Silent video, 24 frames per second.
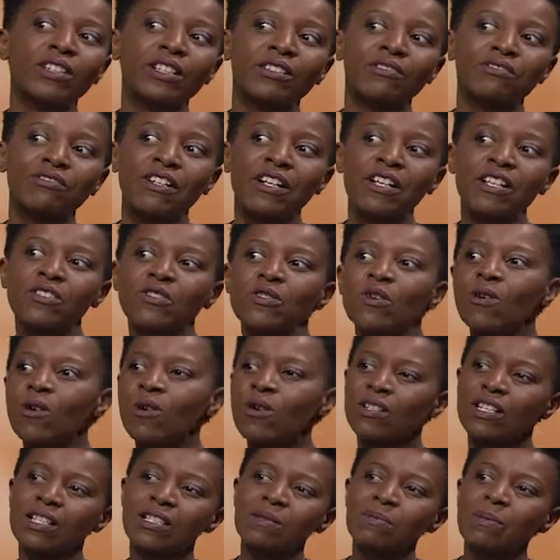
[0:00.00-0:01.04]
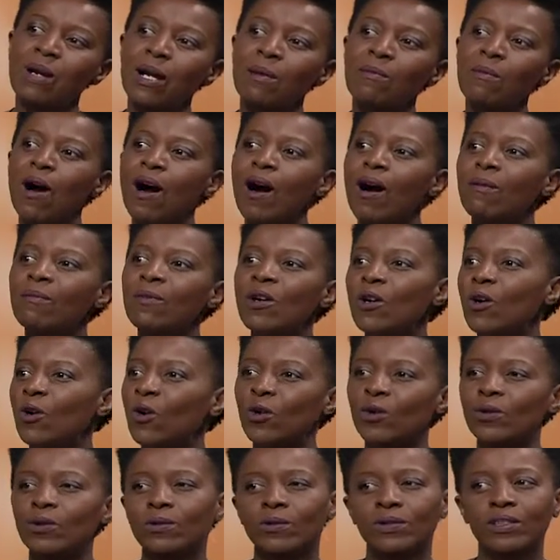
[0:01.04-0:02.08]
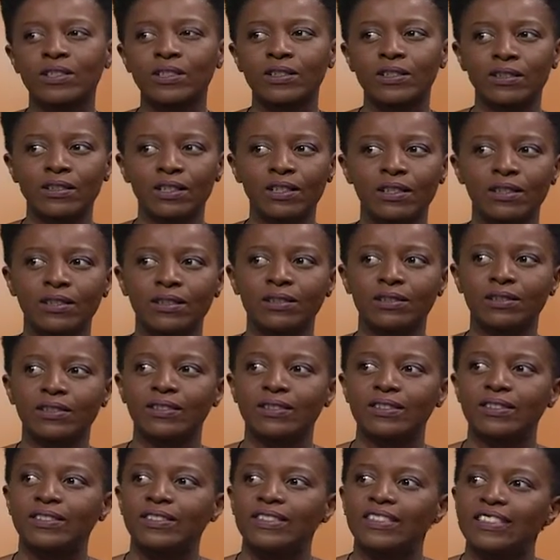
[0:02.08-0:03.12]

their friends, oh, that's my mom? Or they're not? Yeah,